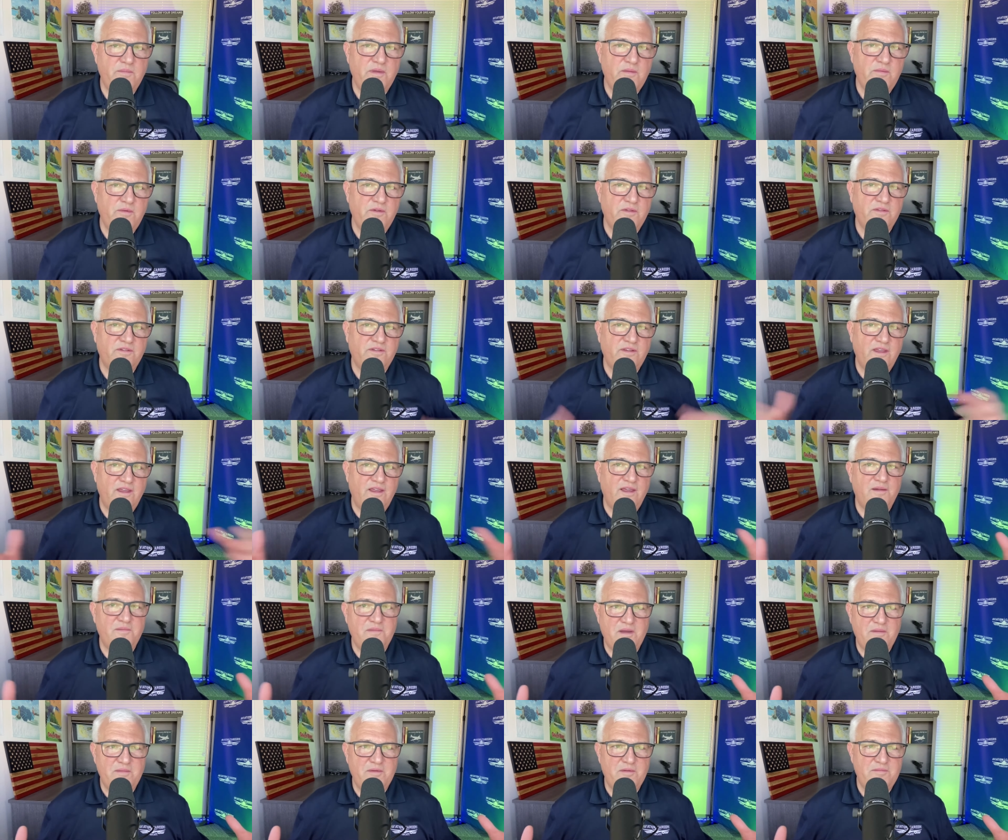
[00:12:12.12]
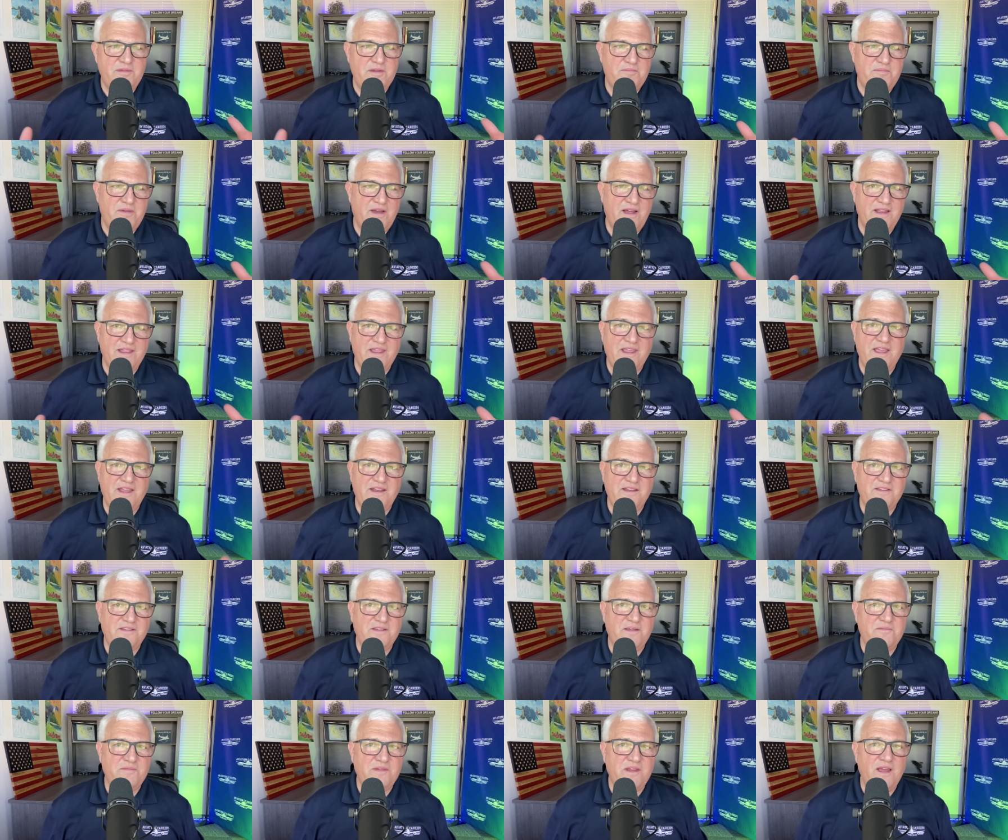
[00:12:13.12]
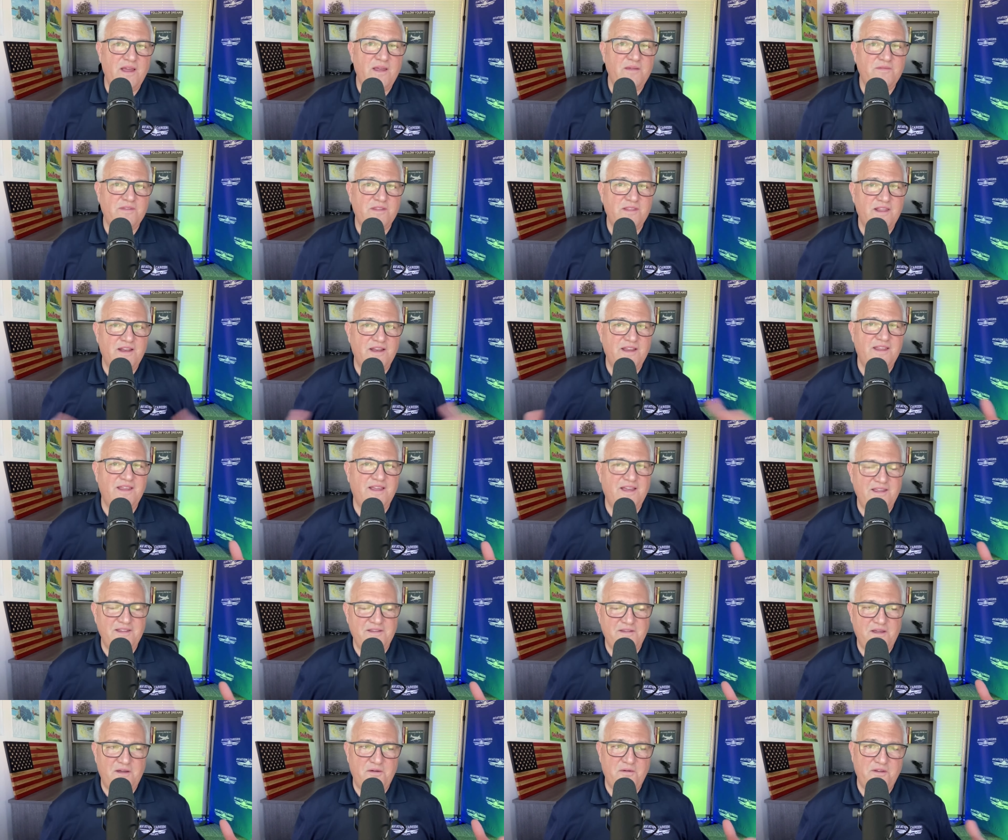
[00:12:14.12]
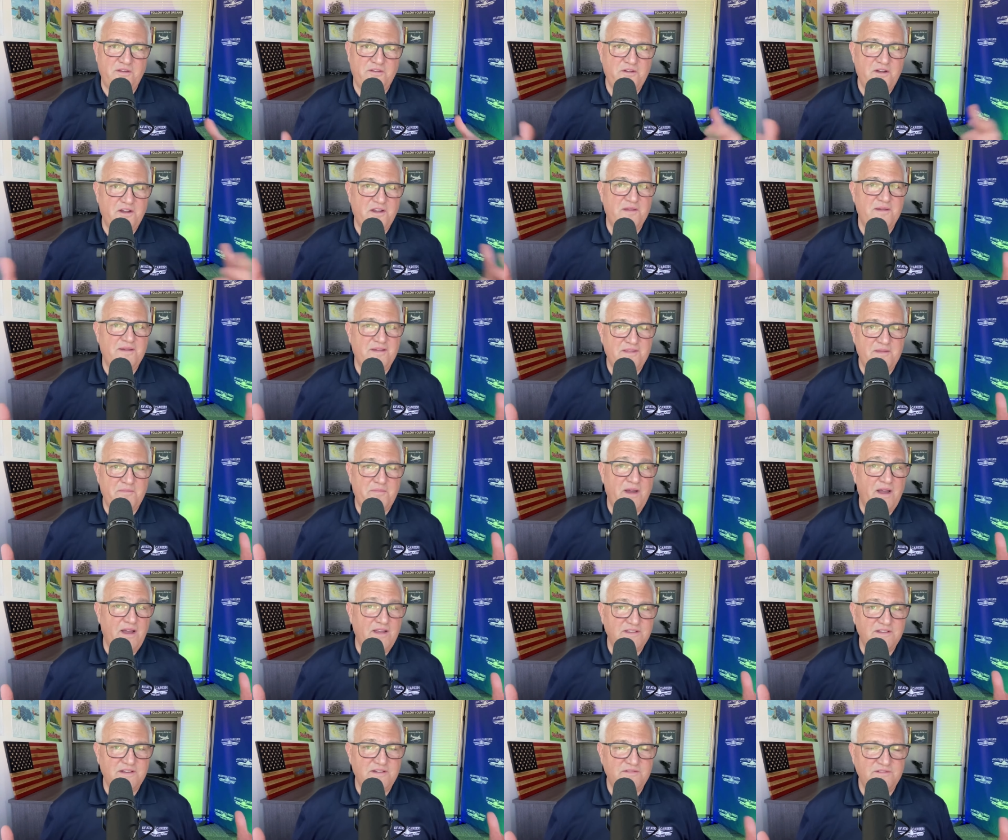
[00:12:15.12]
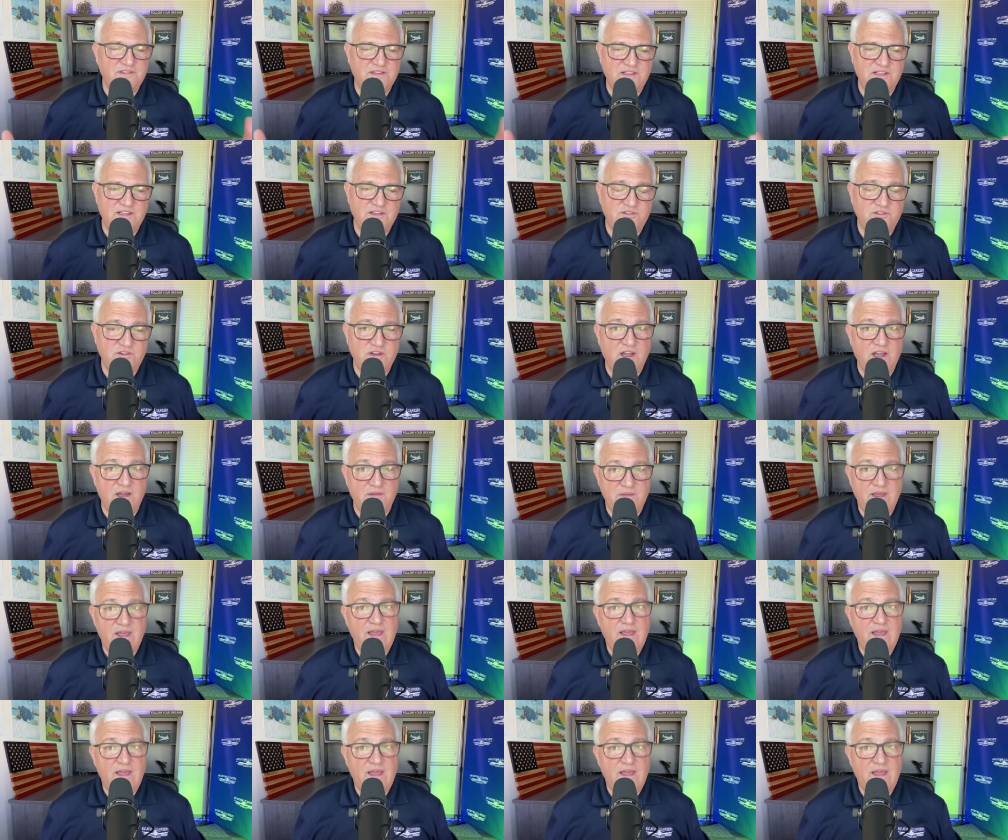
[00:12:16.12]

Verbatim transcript: people say I'm a bit Pollyanna sometimes, and that I always talk about the positives in this job.